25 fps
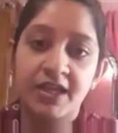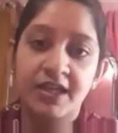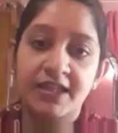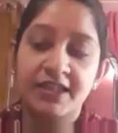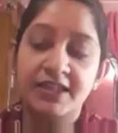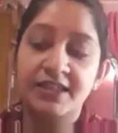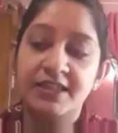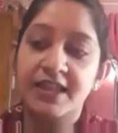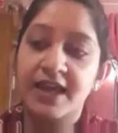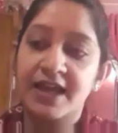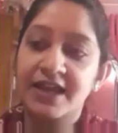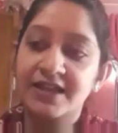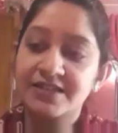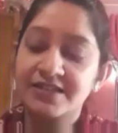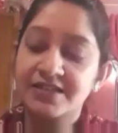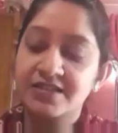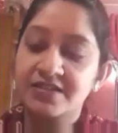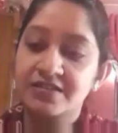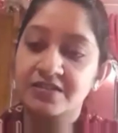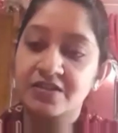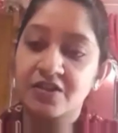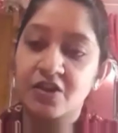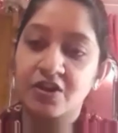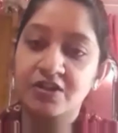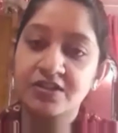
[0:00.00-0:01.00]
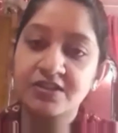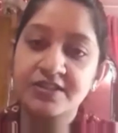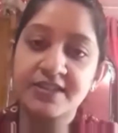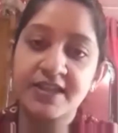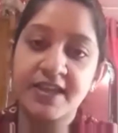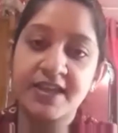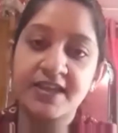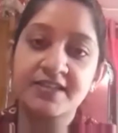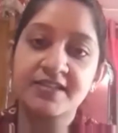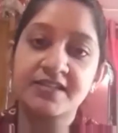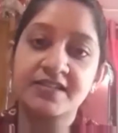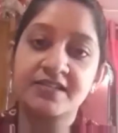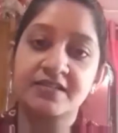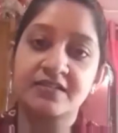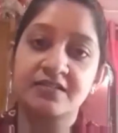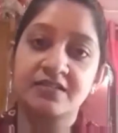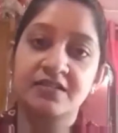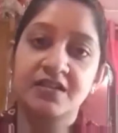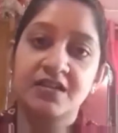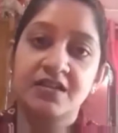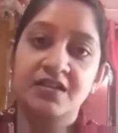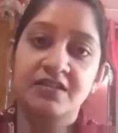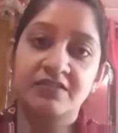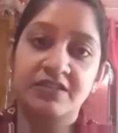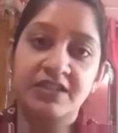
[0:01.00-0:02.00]
In that context,
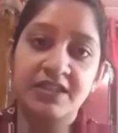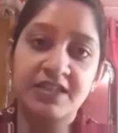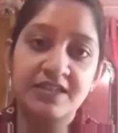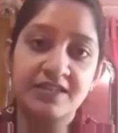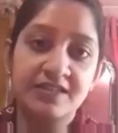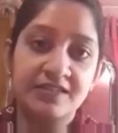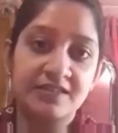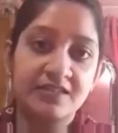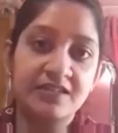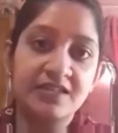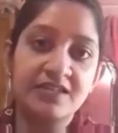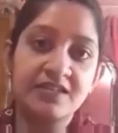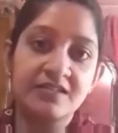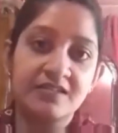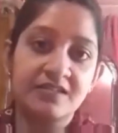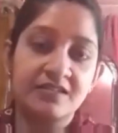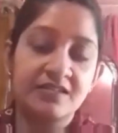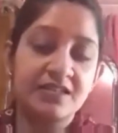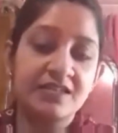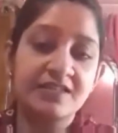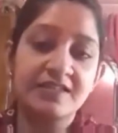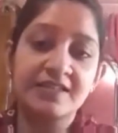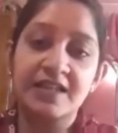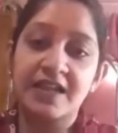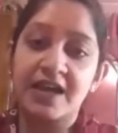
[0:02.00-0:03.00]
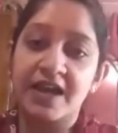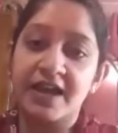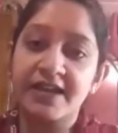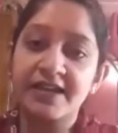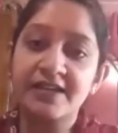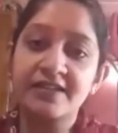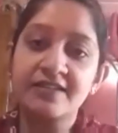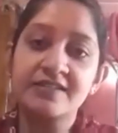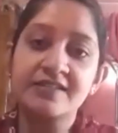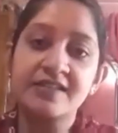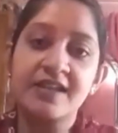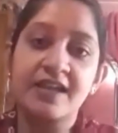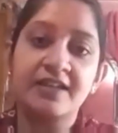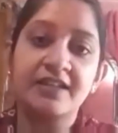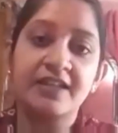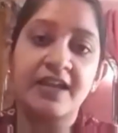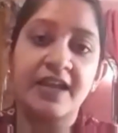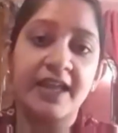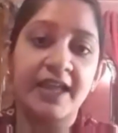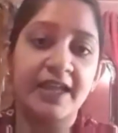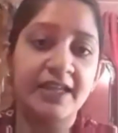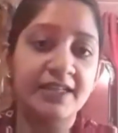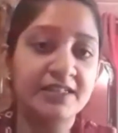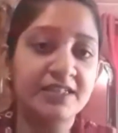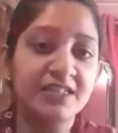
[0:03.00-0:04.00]
these lines and
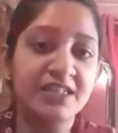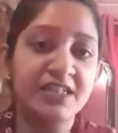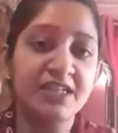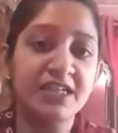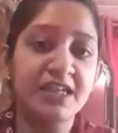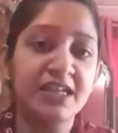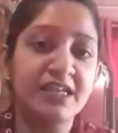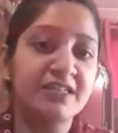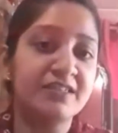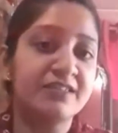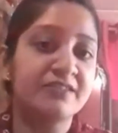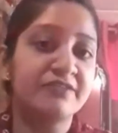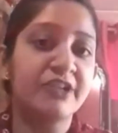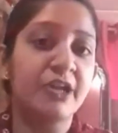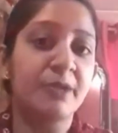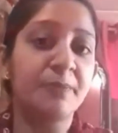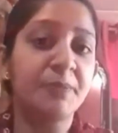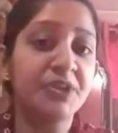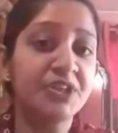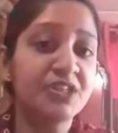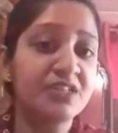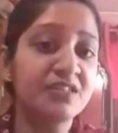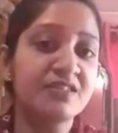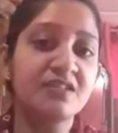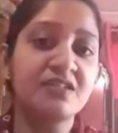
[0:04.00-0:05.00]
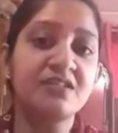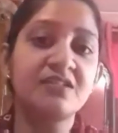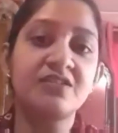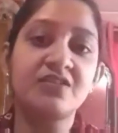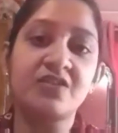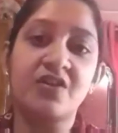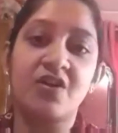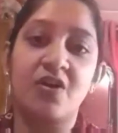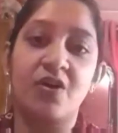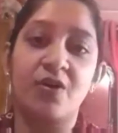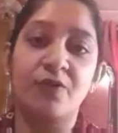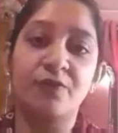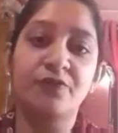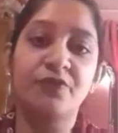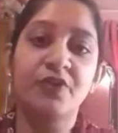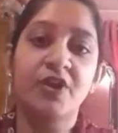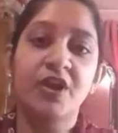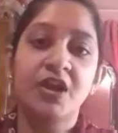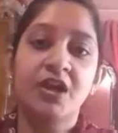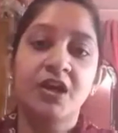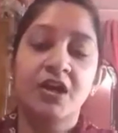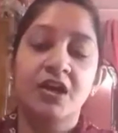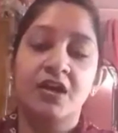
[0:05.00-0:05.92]
the ending is reminiscent of